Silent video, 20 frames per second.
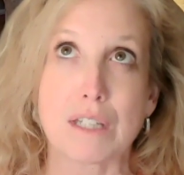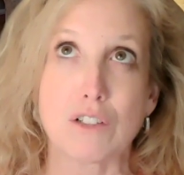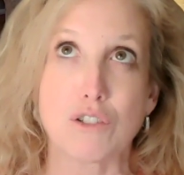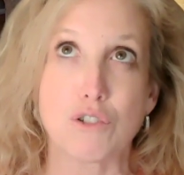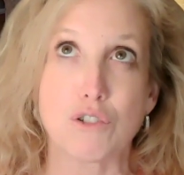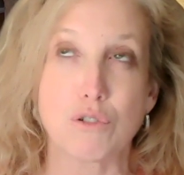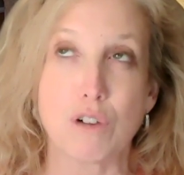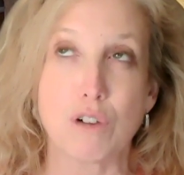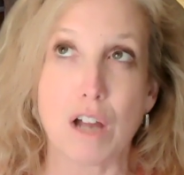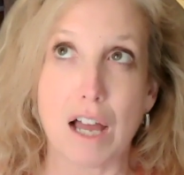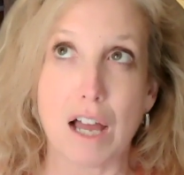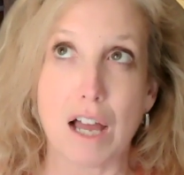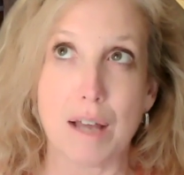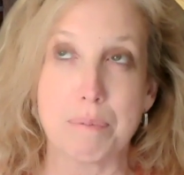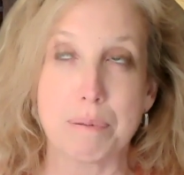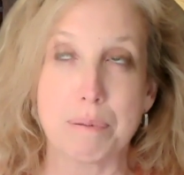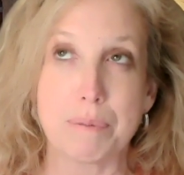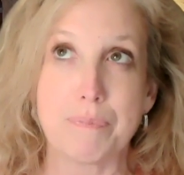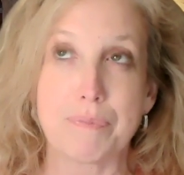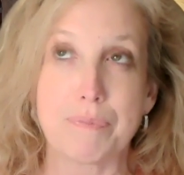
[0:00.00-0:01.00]

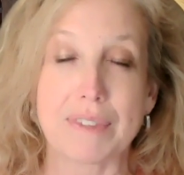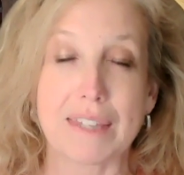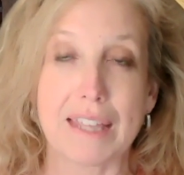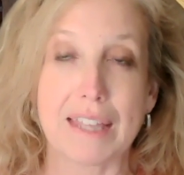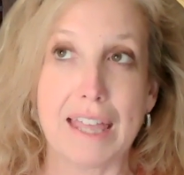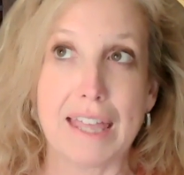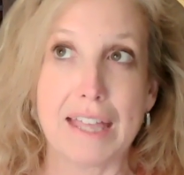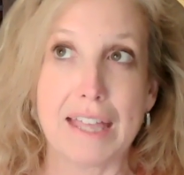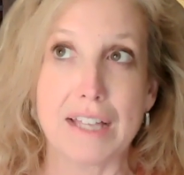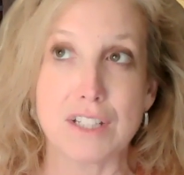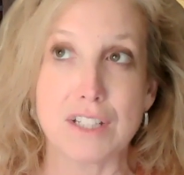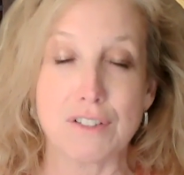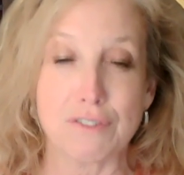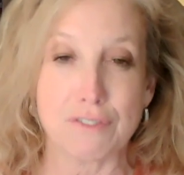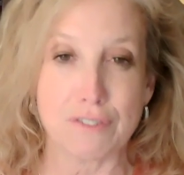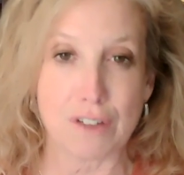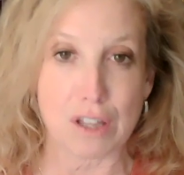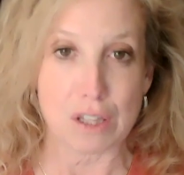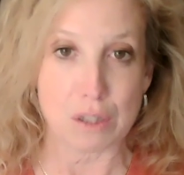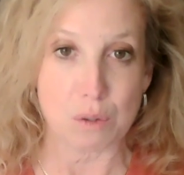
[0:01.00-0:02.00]
drop and to
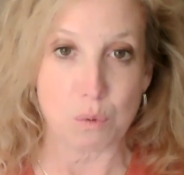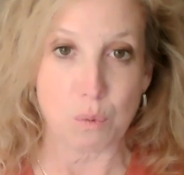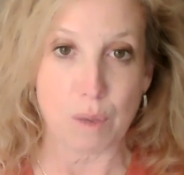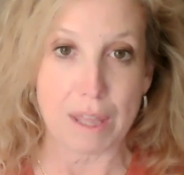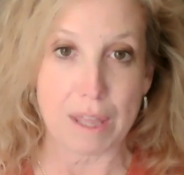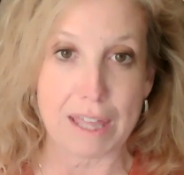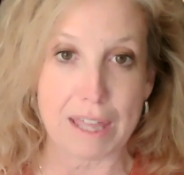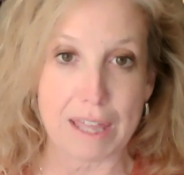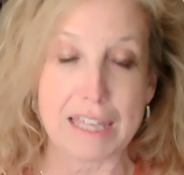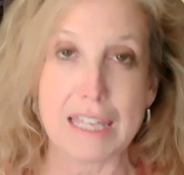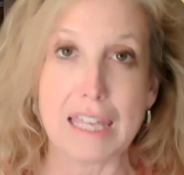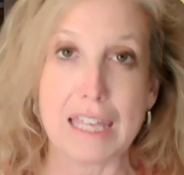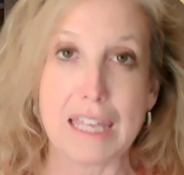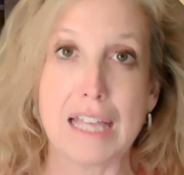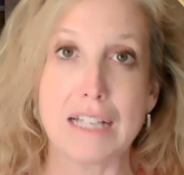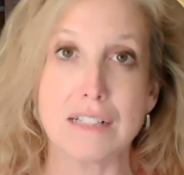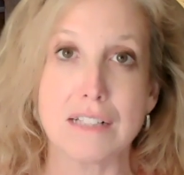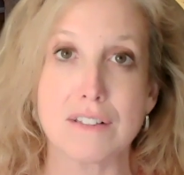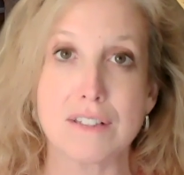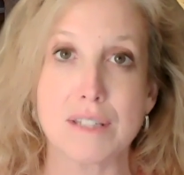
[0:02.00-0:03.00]
fall away,
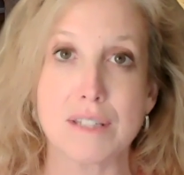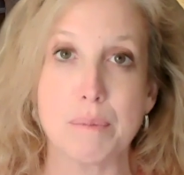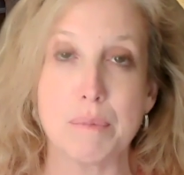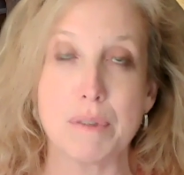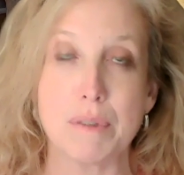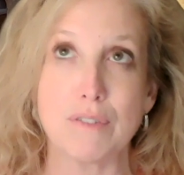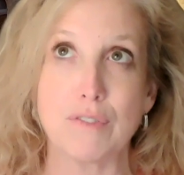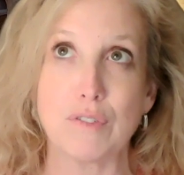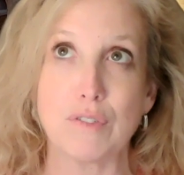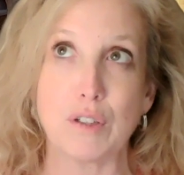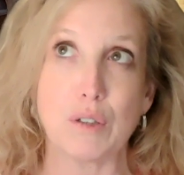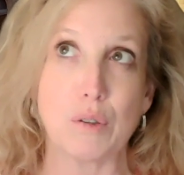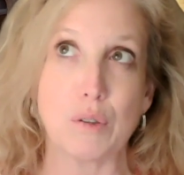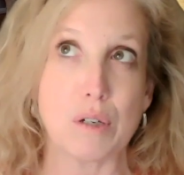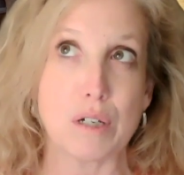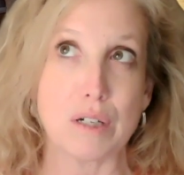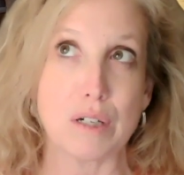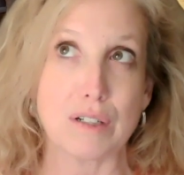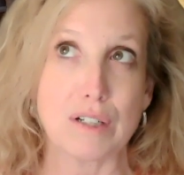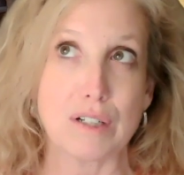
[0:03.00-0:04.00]
and some of
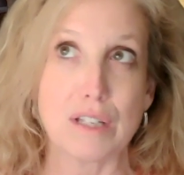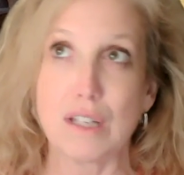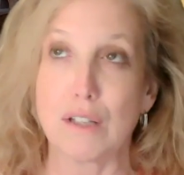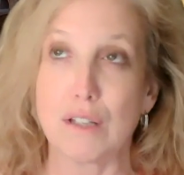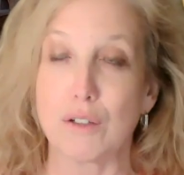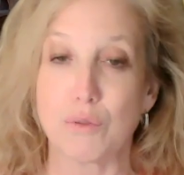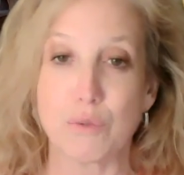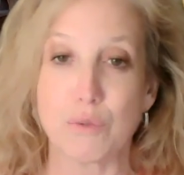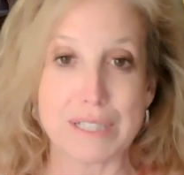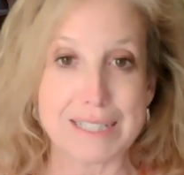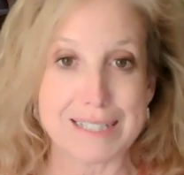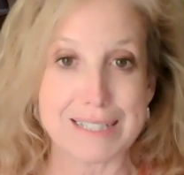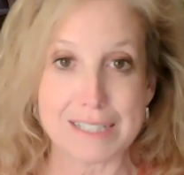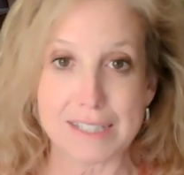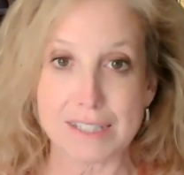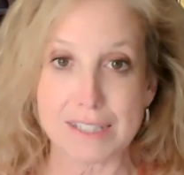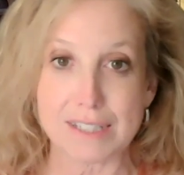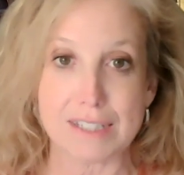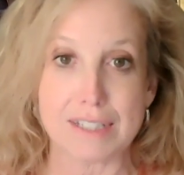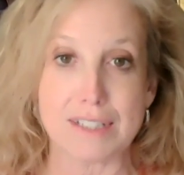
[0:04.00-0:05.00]
your
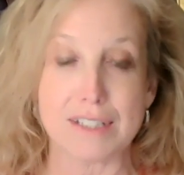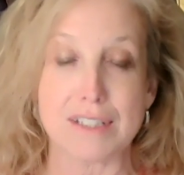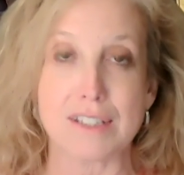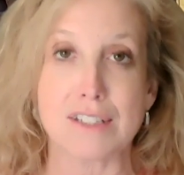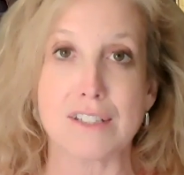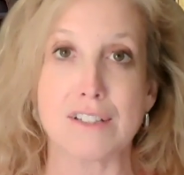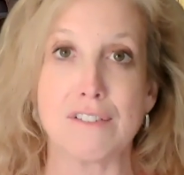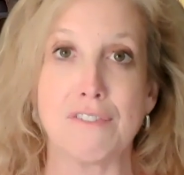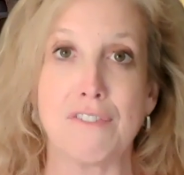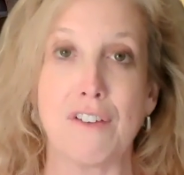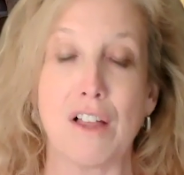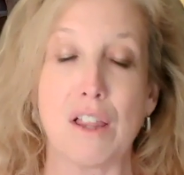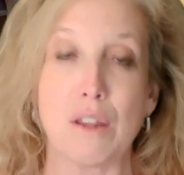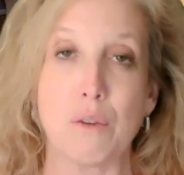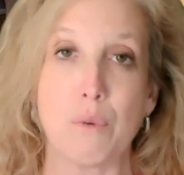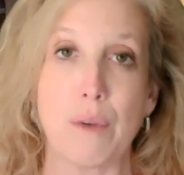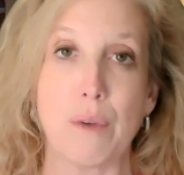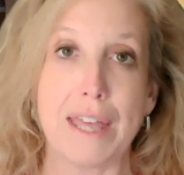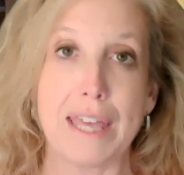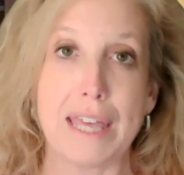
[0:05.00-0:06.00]
resistance to
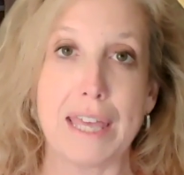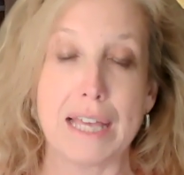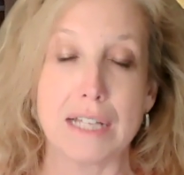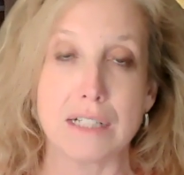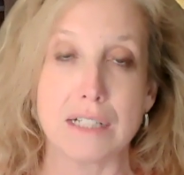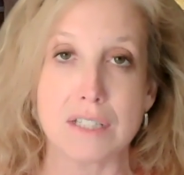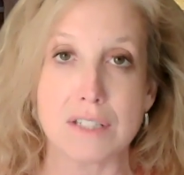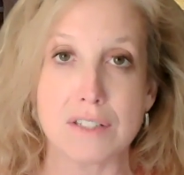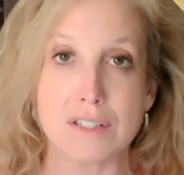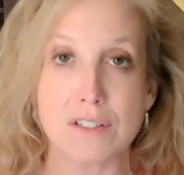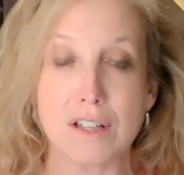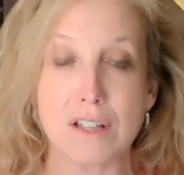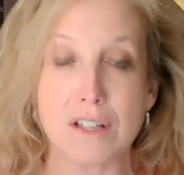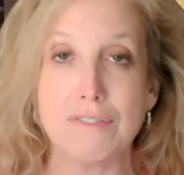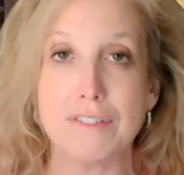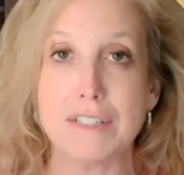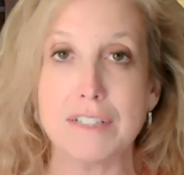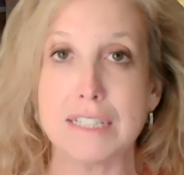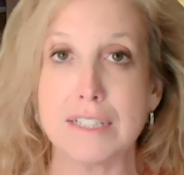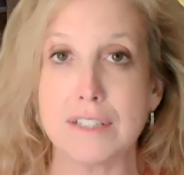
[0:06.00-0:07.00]
fall away and to
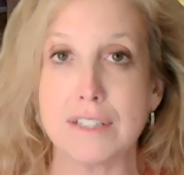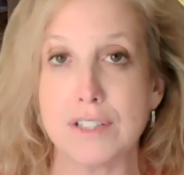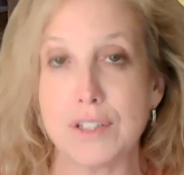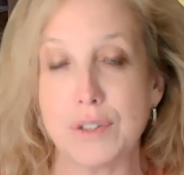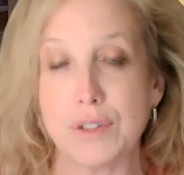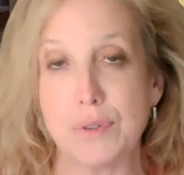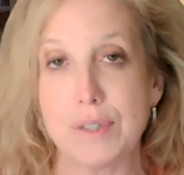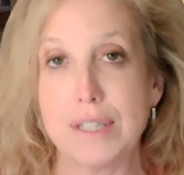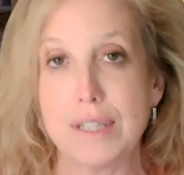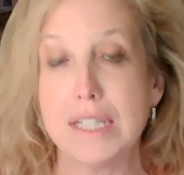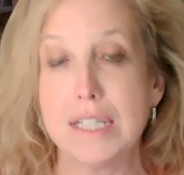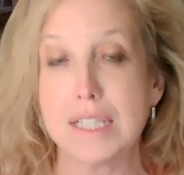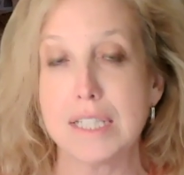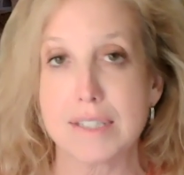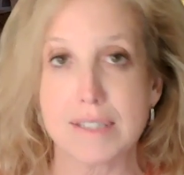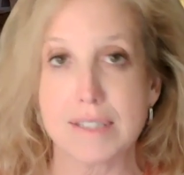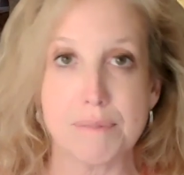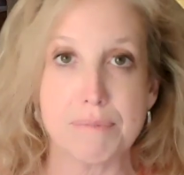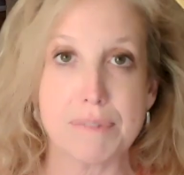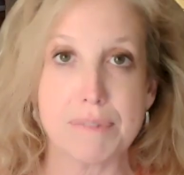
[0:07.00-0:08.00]
soften into
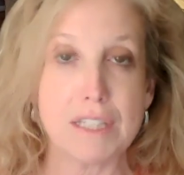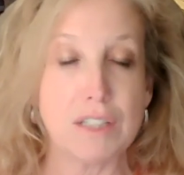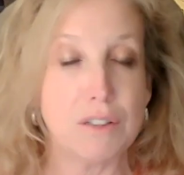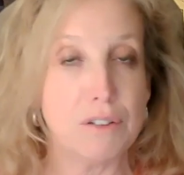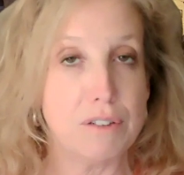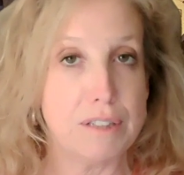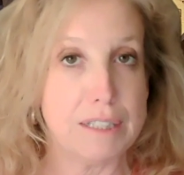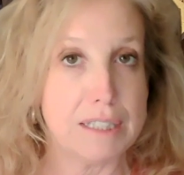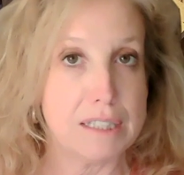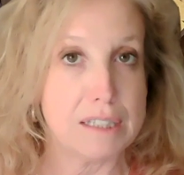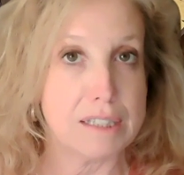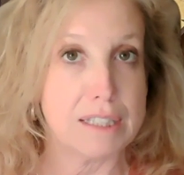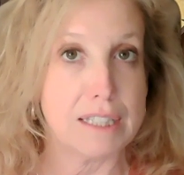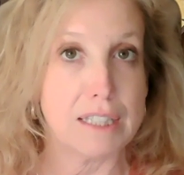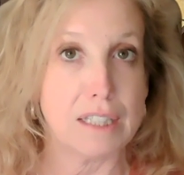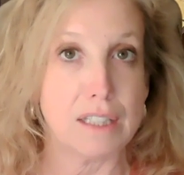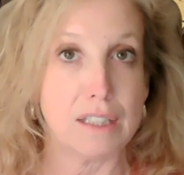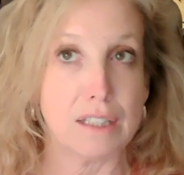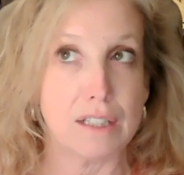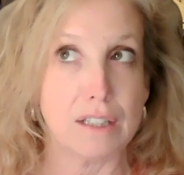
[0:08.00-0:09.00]
something
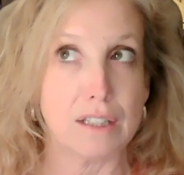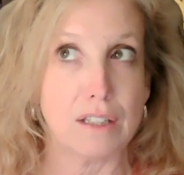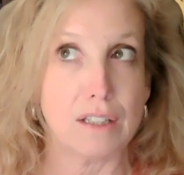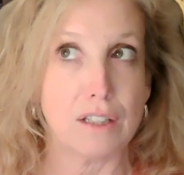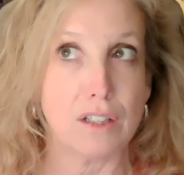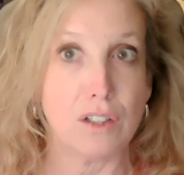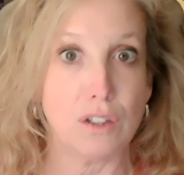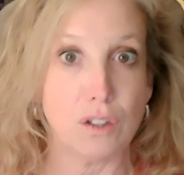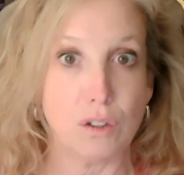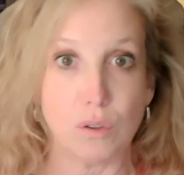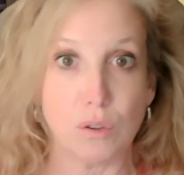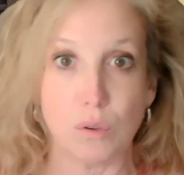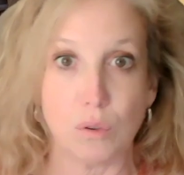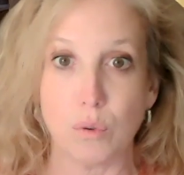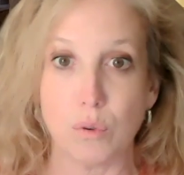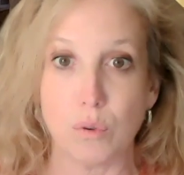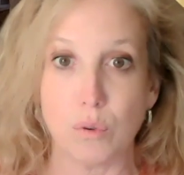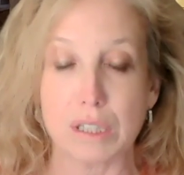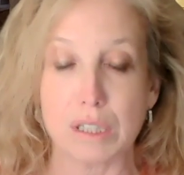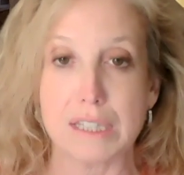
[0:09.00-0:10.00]
uniquely
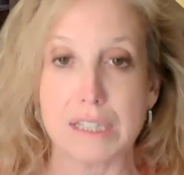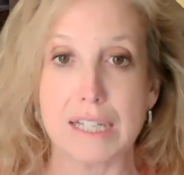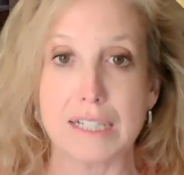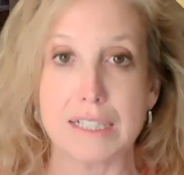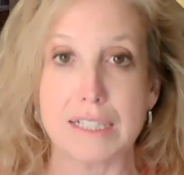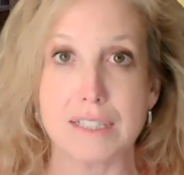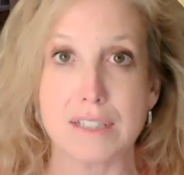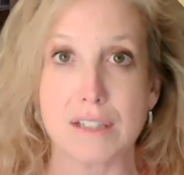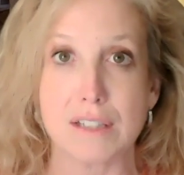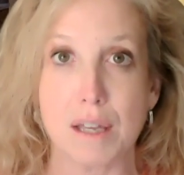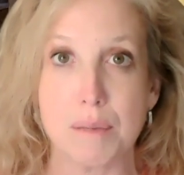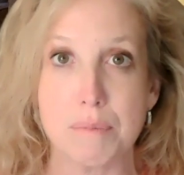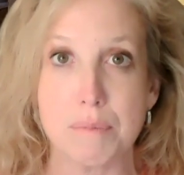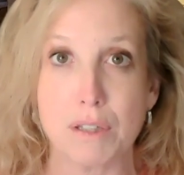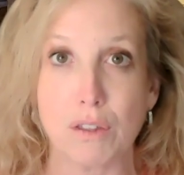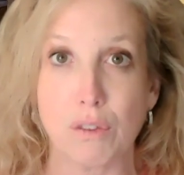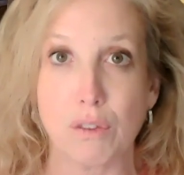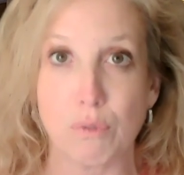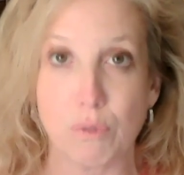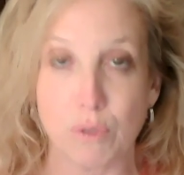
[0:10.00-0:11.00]
you that is
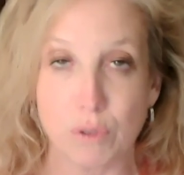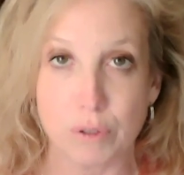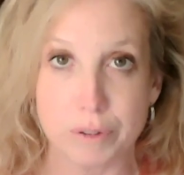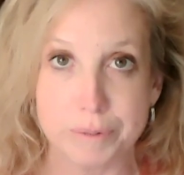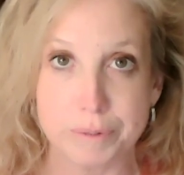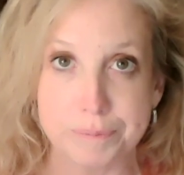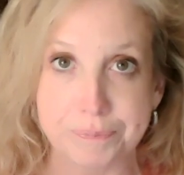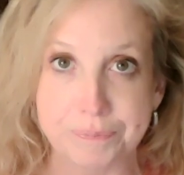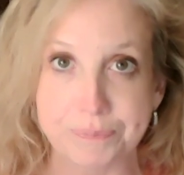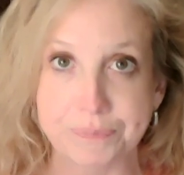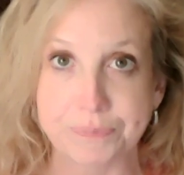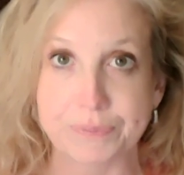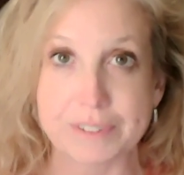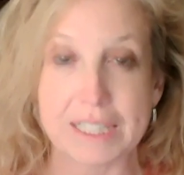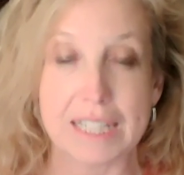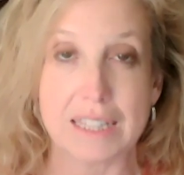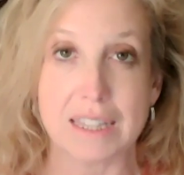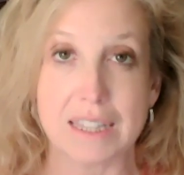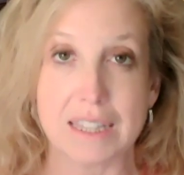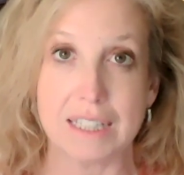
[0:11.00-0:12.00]
coming through
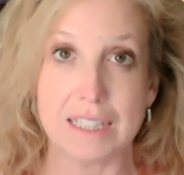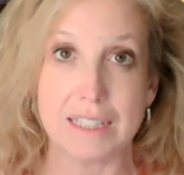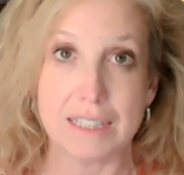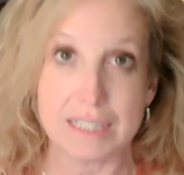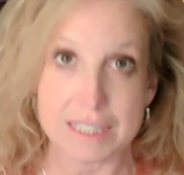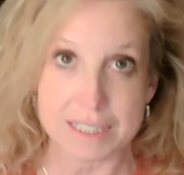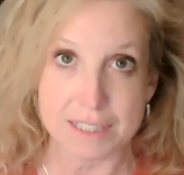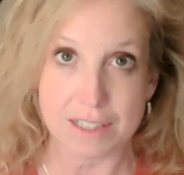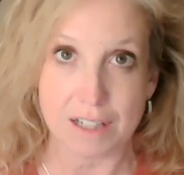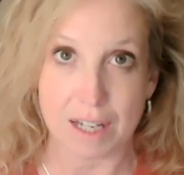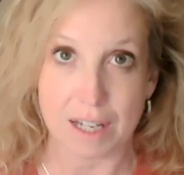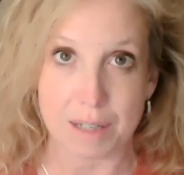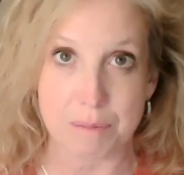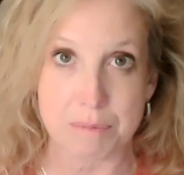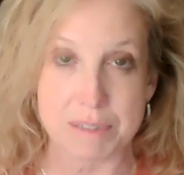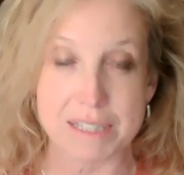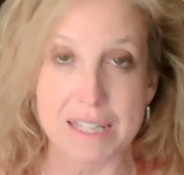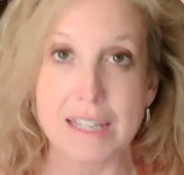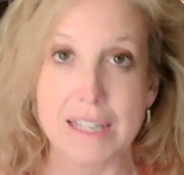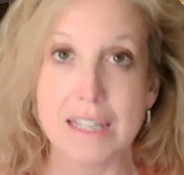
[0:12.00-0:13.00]
in these
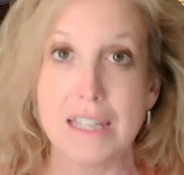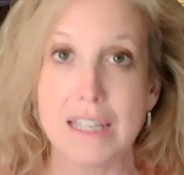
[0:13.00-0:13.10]
times.